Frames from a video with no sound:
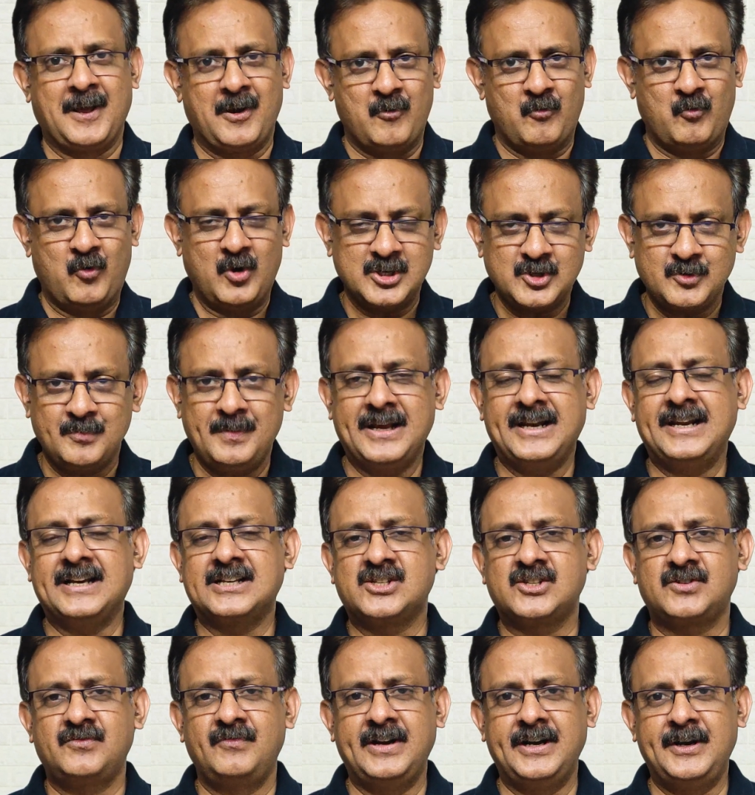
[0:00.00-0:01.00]
Watch my
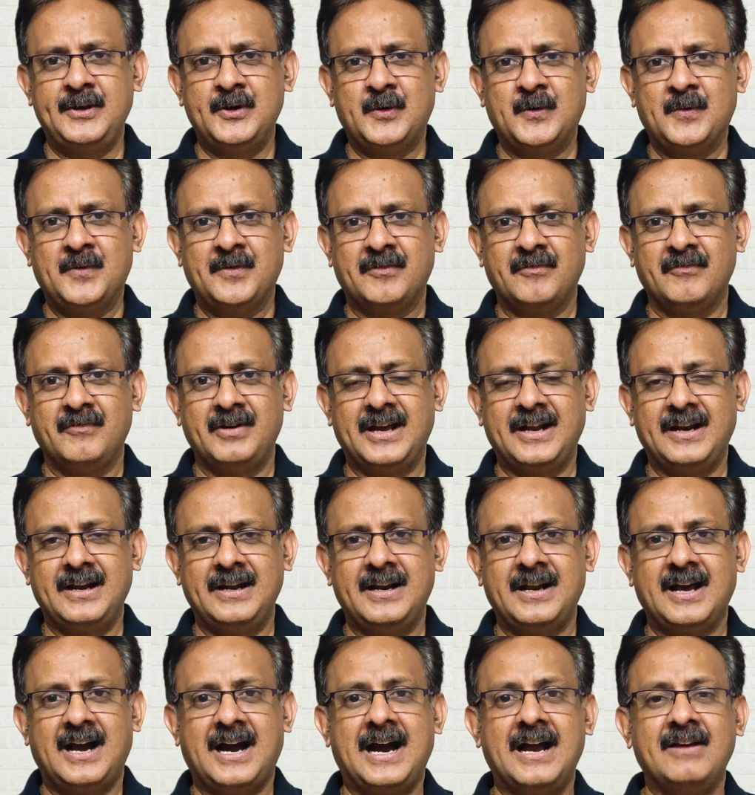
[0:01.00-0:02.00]
next video
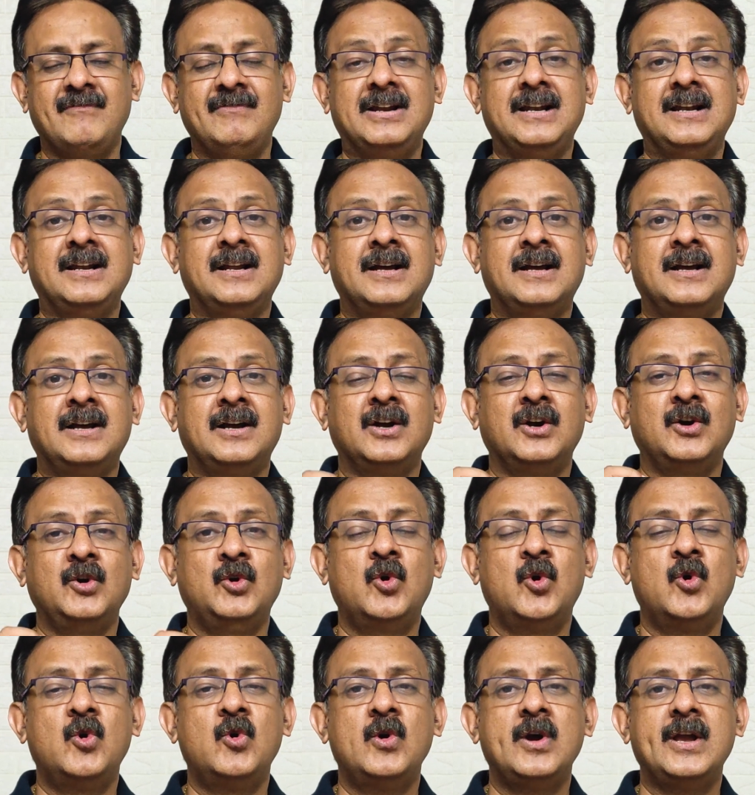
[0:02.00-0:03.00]
wherein I will
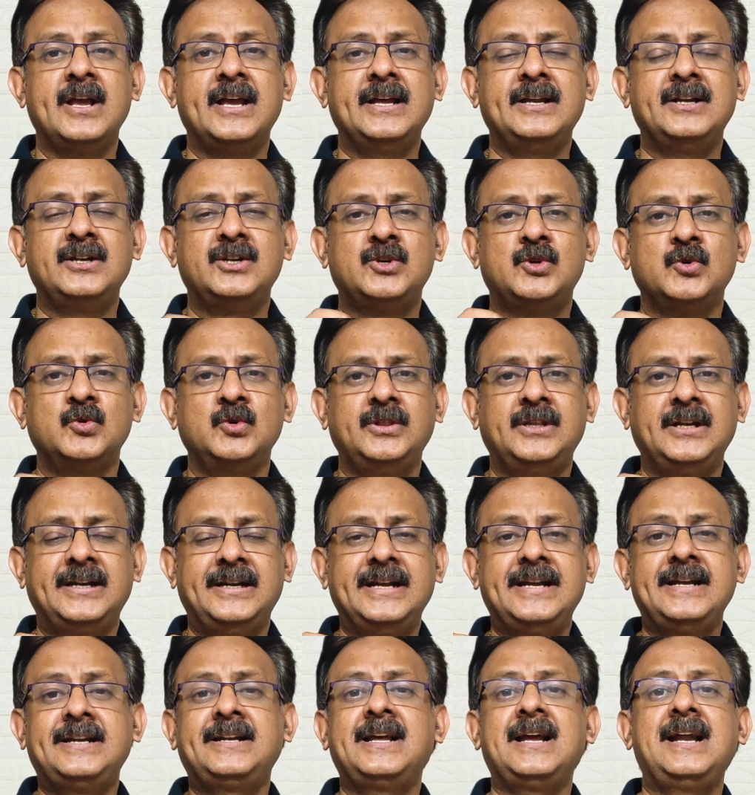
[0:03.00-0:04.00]
go into the
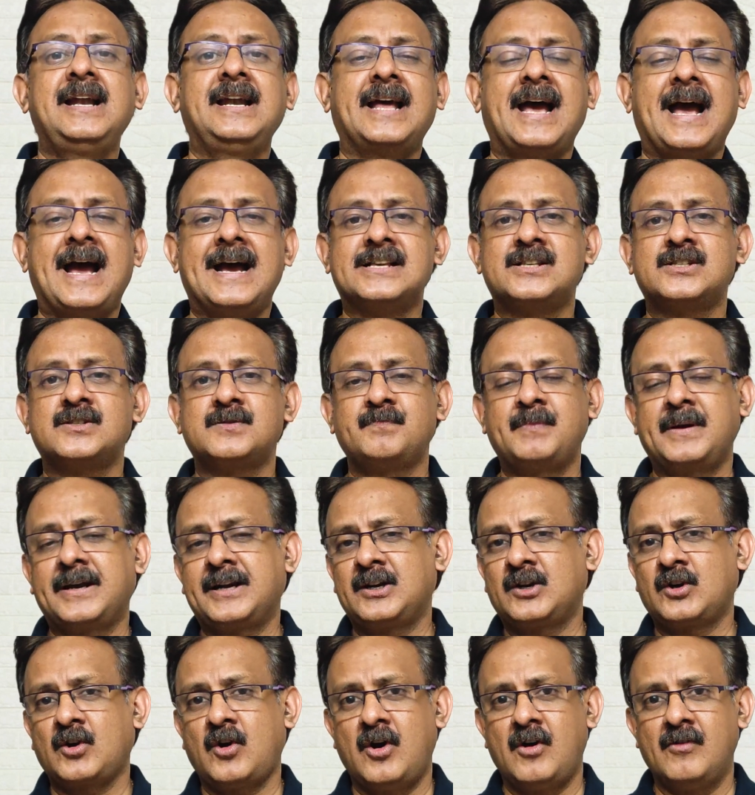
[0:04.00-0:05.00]
detailed
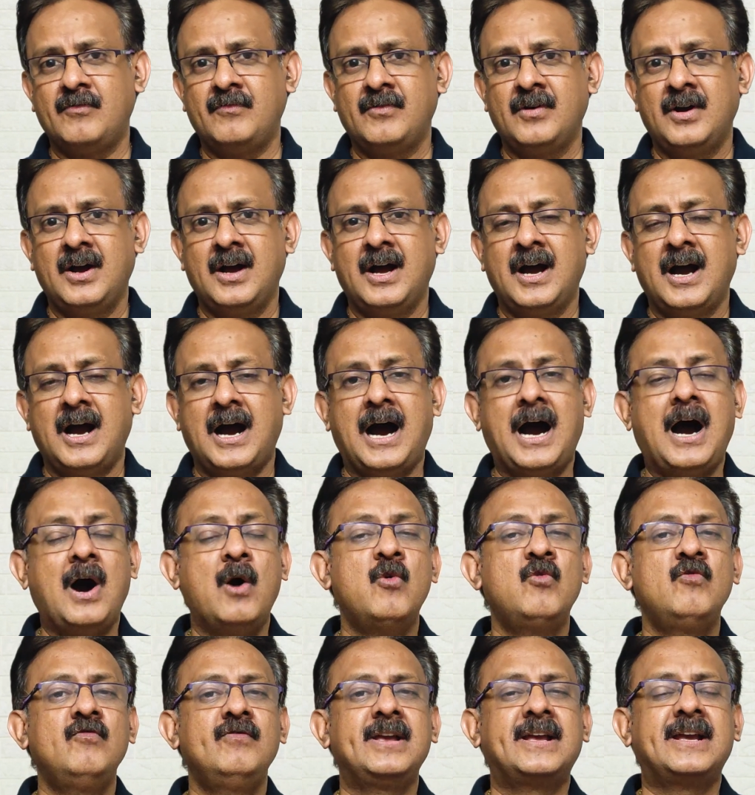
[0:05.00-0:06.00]
aspect of how
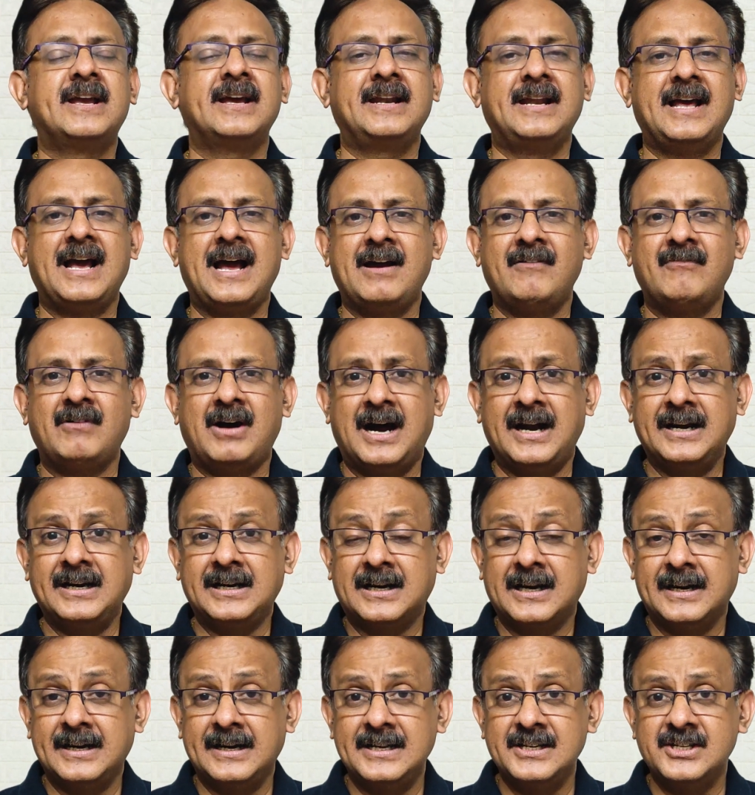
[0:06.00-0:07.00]
we can have
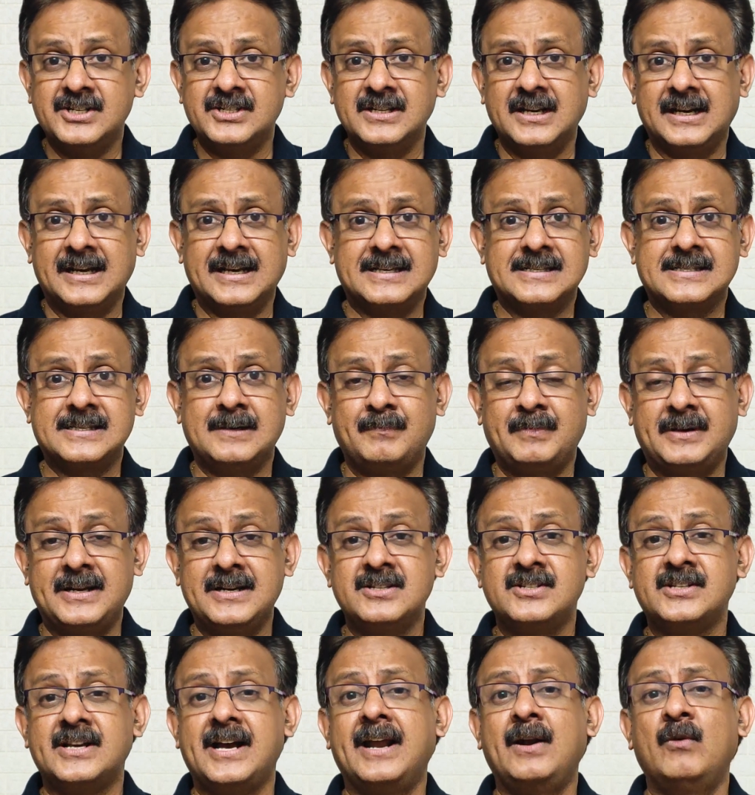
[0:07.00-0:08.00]
unconditional
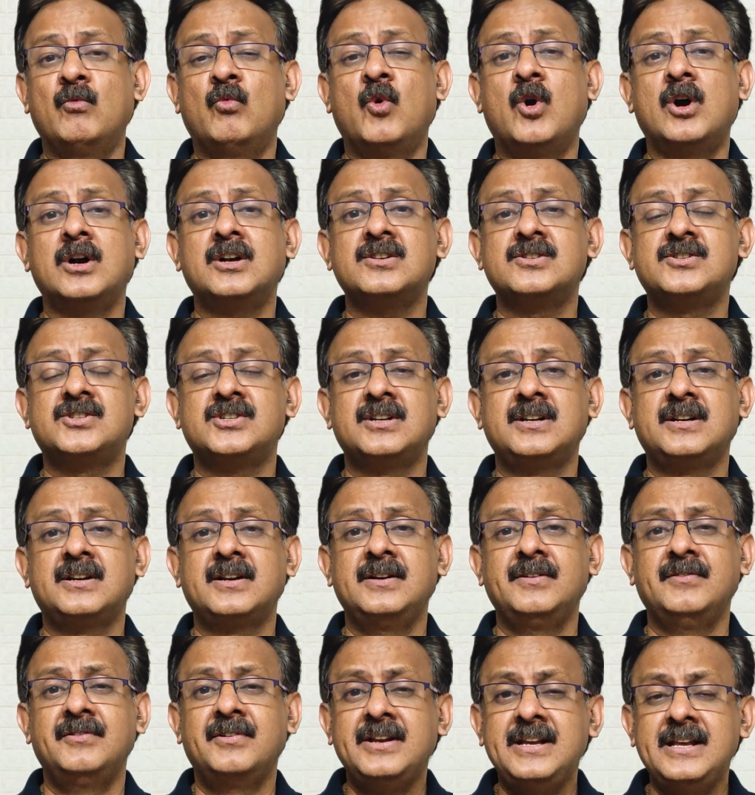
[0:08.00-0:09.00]
acceptance and what
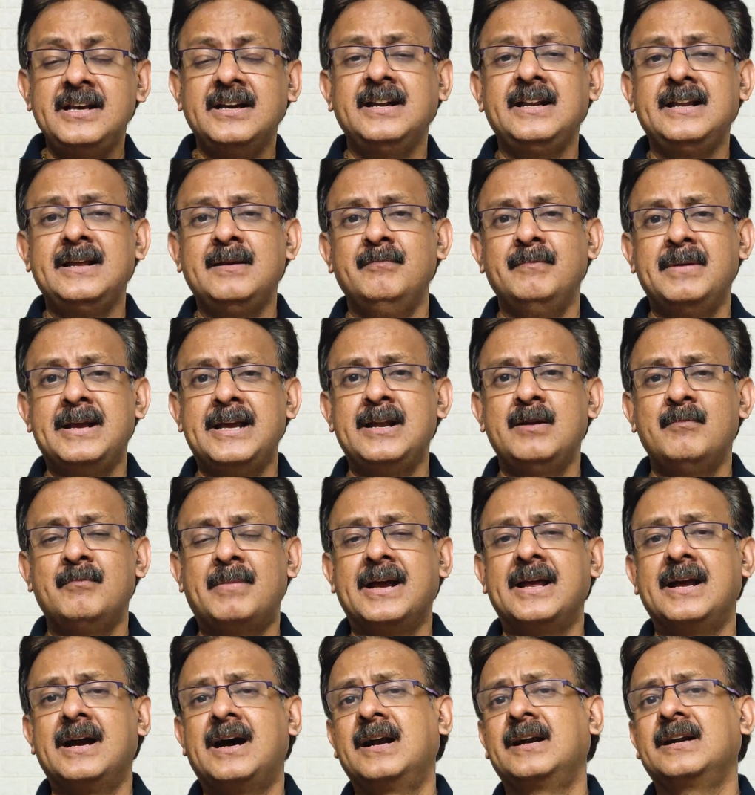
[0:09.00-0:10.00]
children really mean
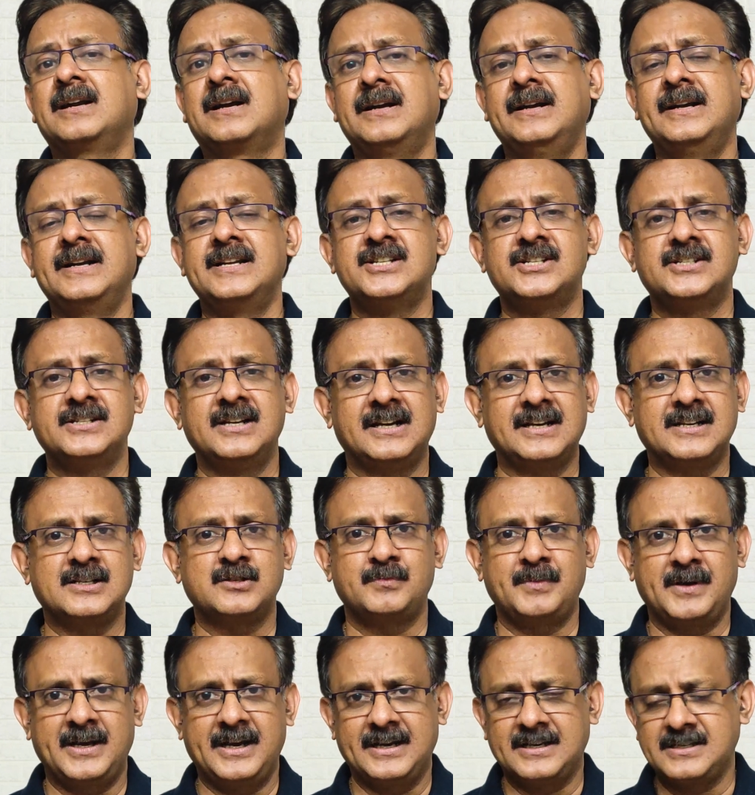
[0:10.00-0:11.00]
by unconditional
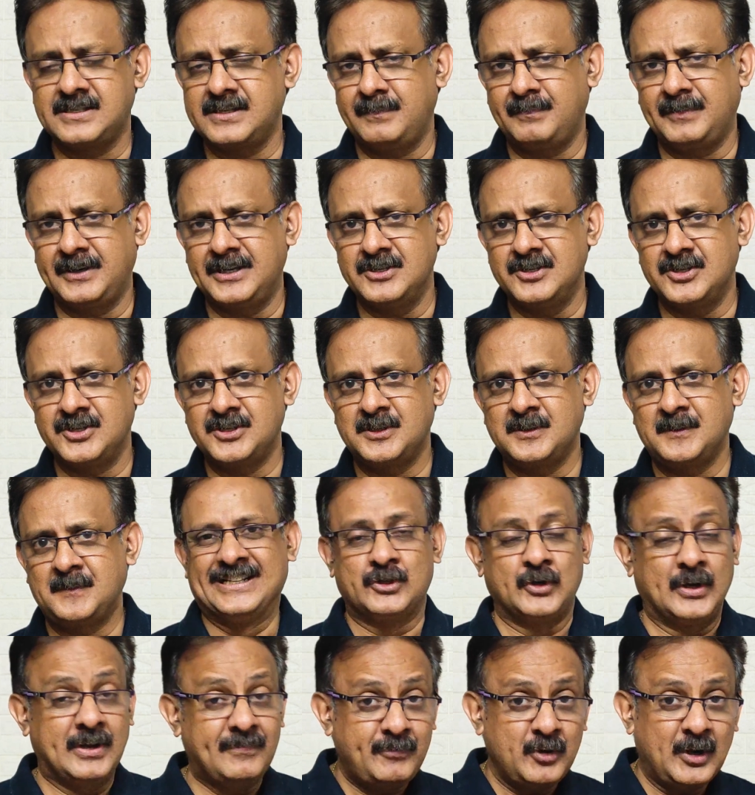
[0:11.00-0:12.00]
acceptance.
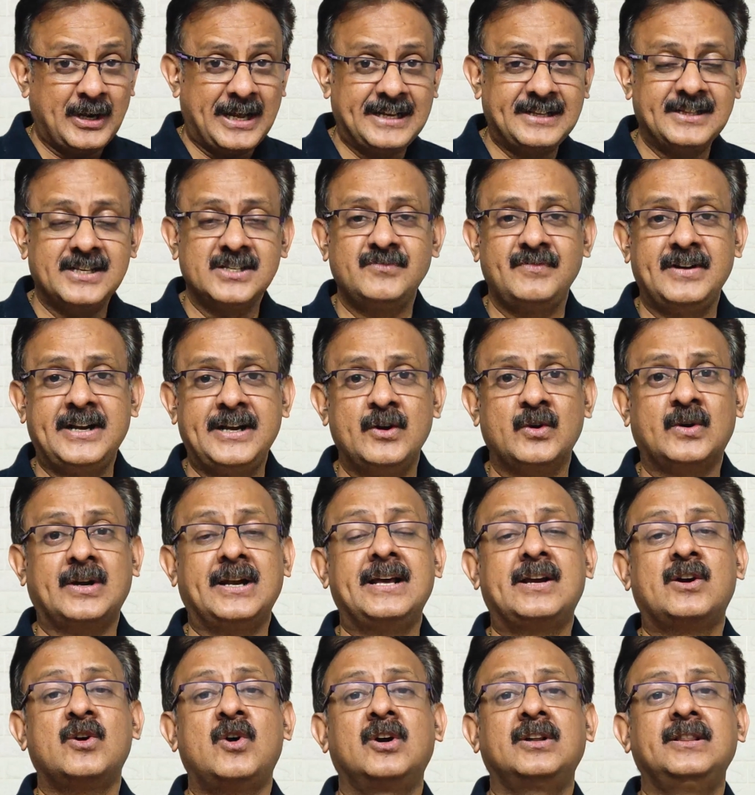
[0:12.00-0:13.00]
So if you like this video,
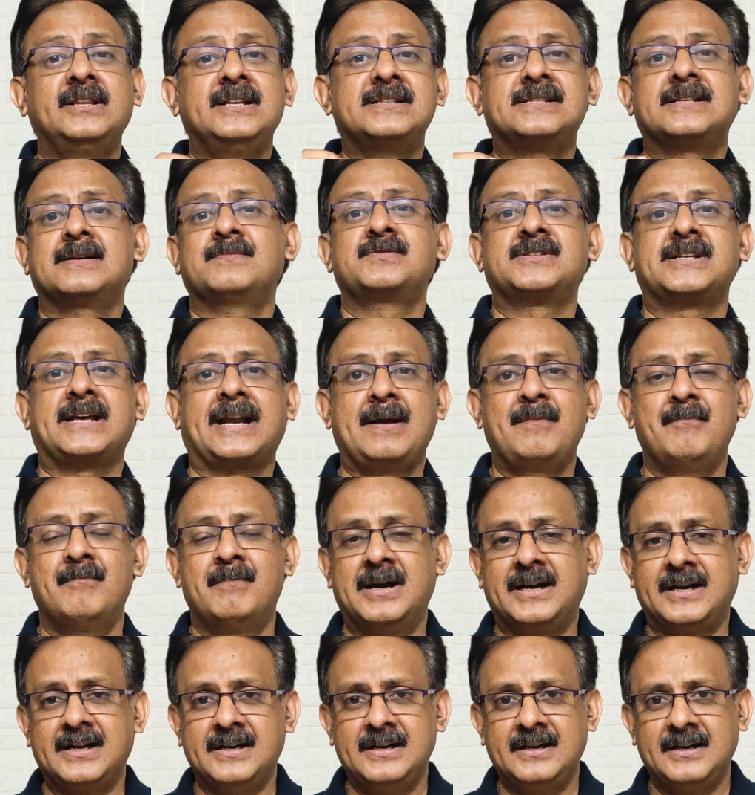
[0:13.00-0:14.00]
click on the subscribe
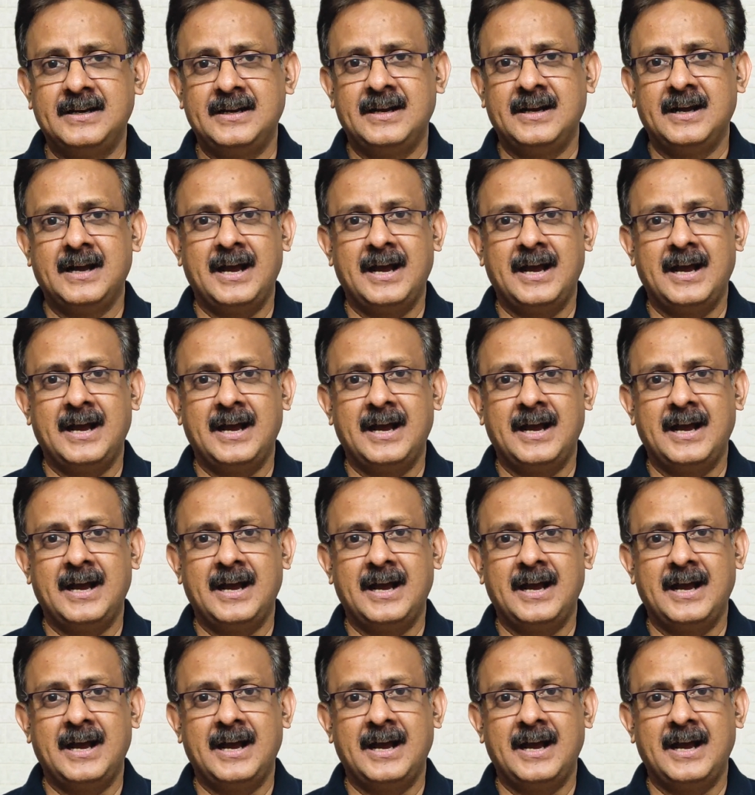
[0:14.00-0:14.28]
button